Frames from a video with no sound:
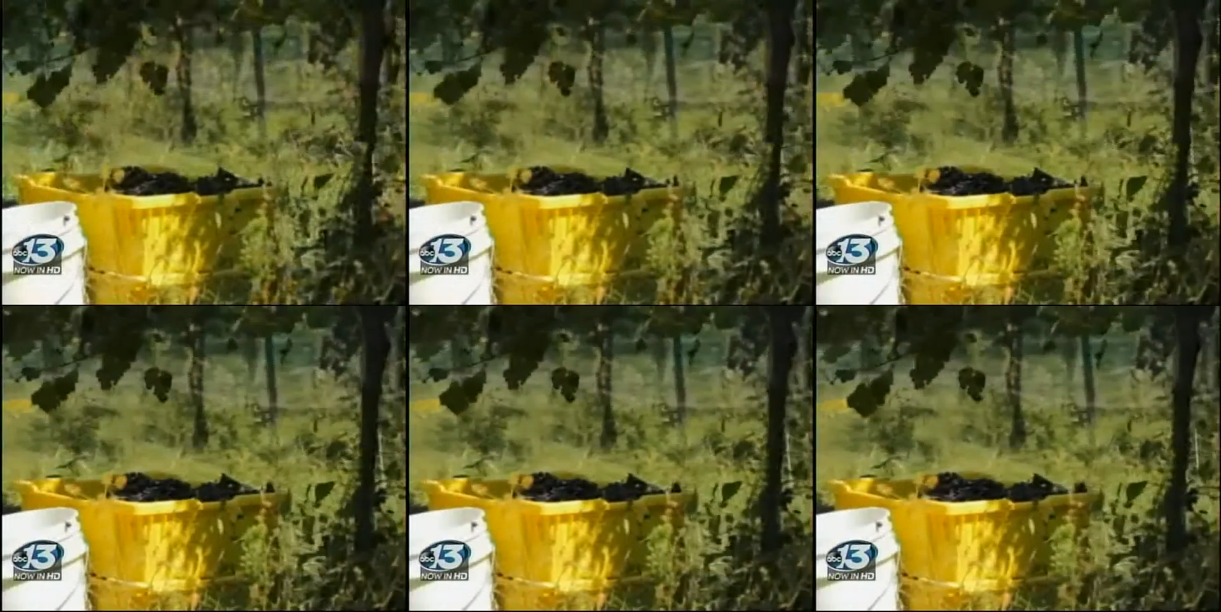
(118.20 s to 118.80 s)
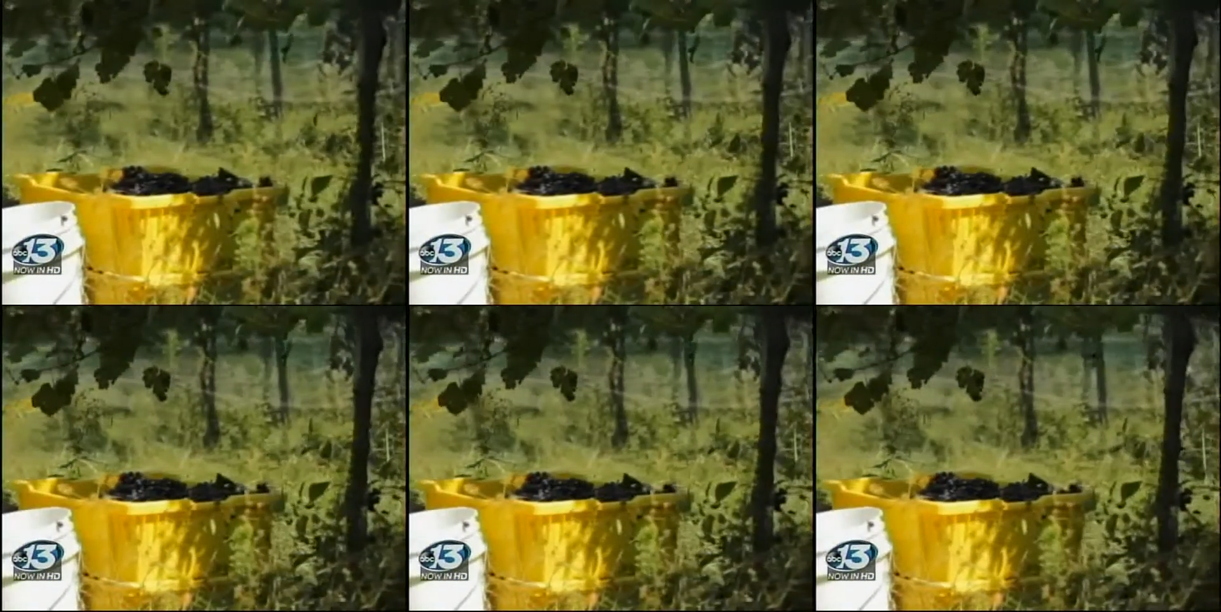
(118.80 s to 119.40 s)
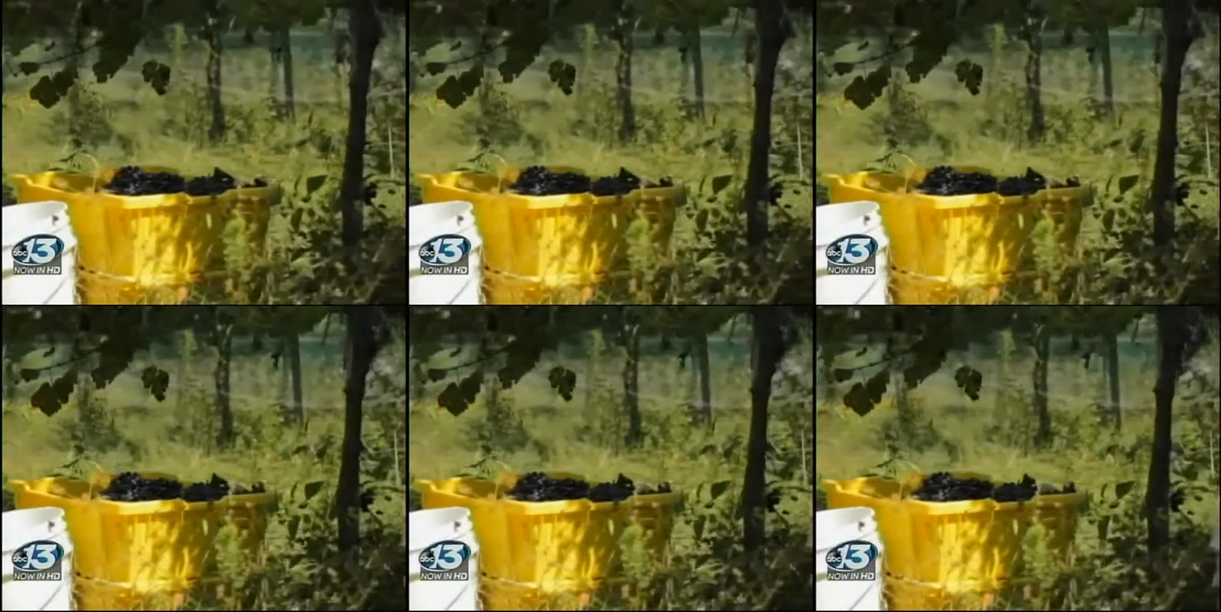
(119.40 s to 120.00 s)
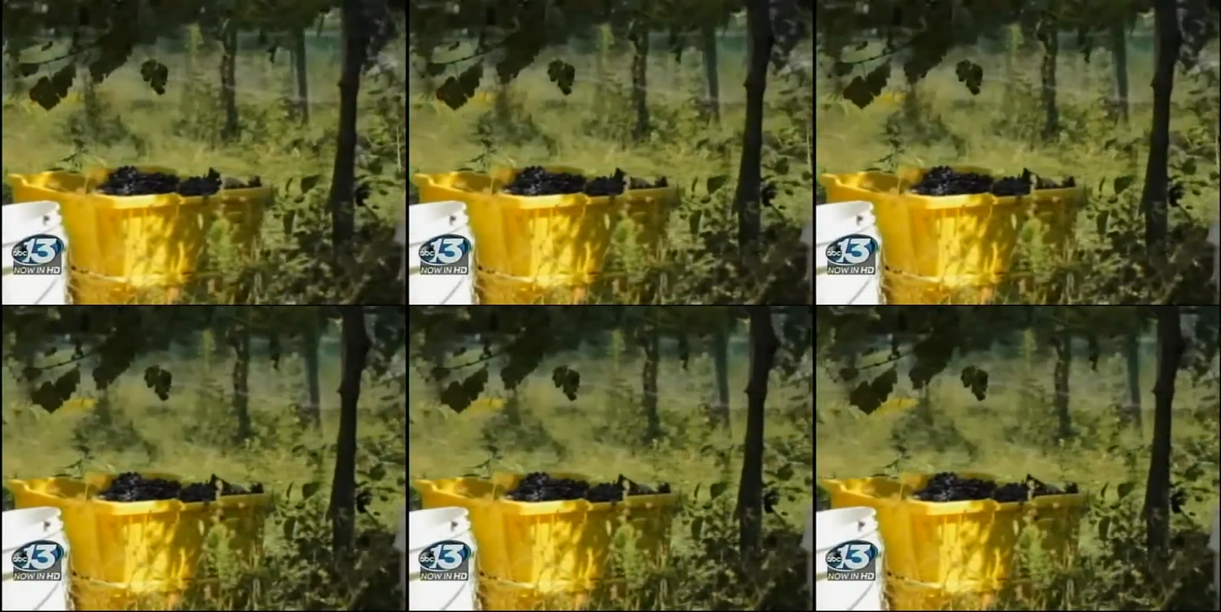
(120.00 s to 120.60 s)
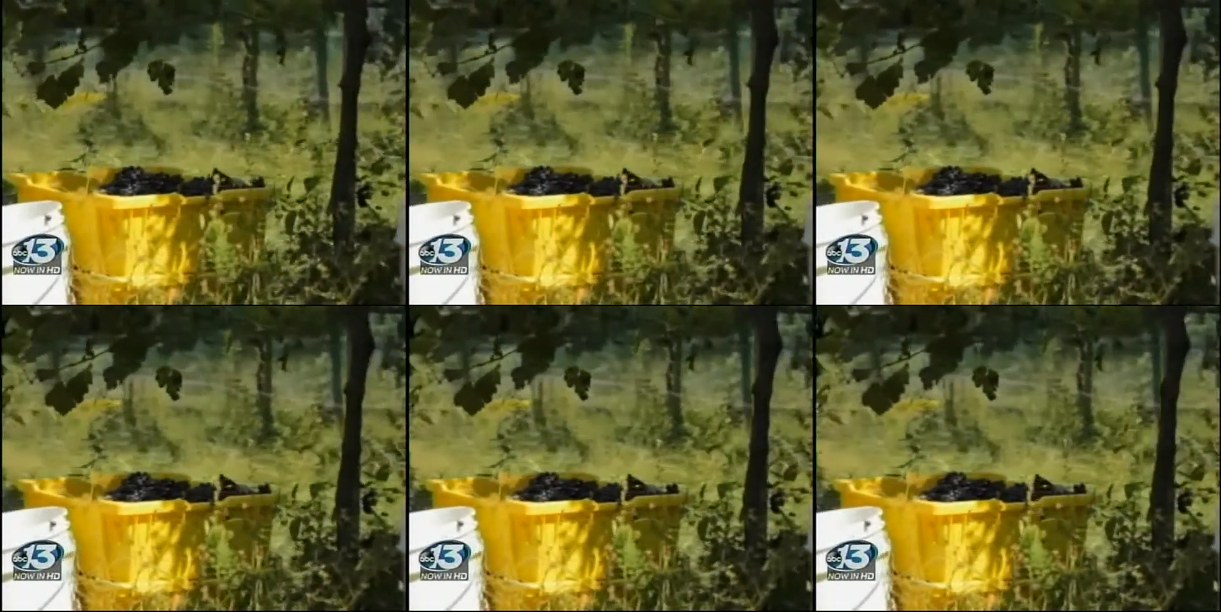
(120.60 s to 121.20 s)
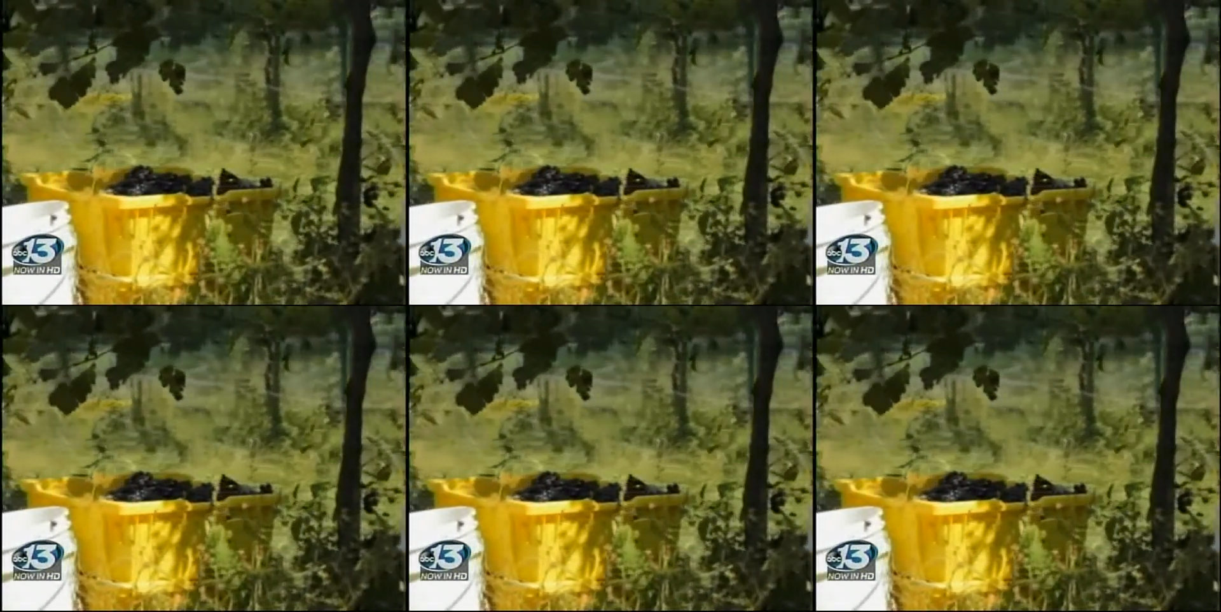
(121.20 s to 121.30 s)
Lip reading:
Nobody's mouth can be seen.